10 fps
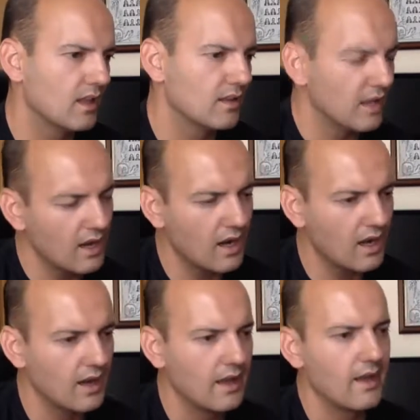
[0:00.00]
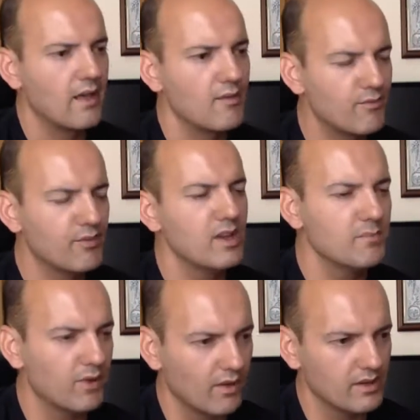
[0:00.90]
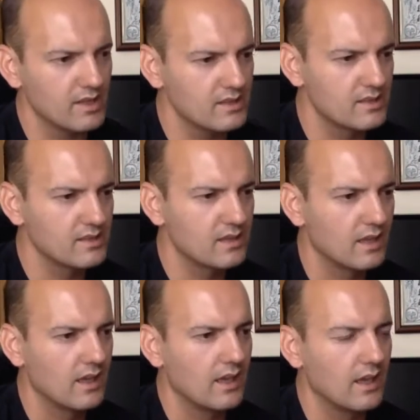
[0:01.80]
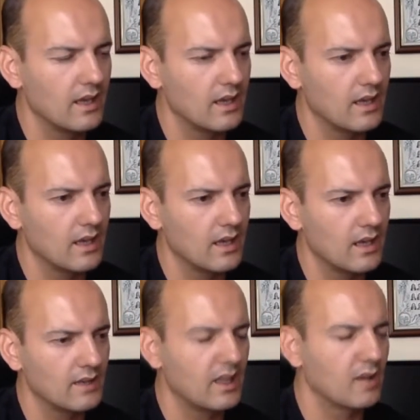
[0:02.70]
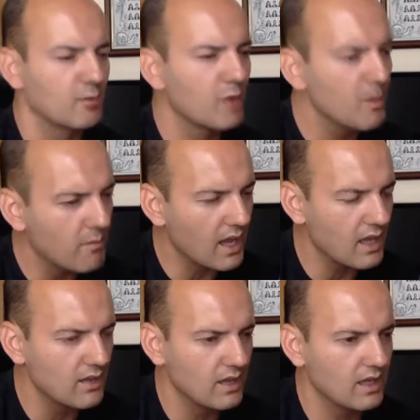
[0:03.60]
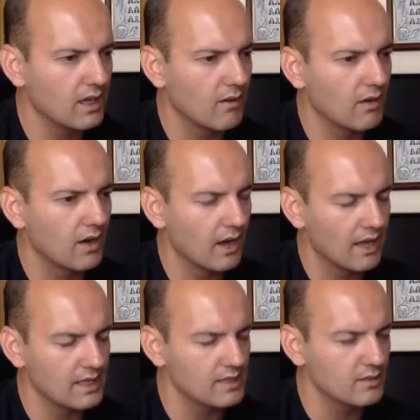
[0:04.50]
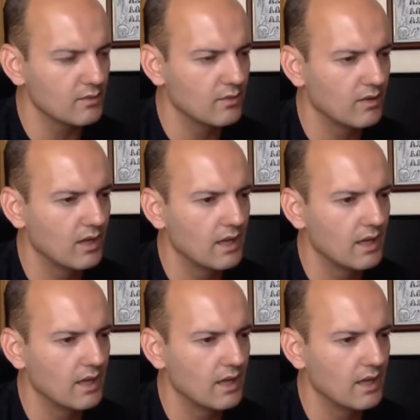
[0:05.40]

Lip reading: there are 3 projects that we made in our high school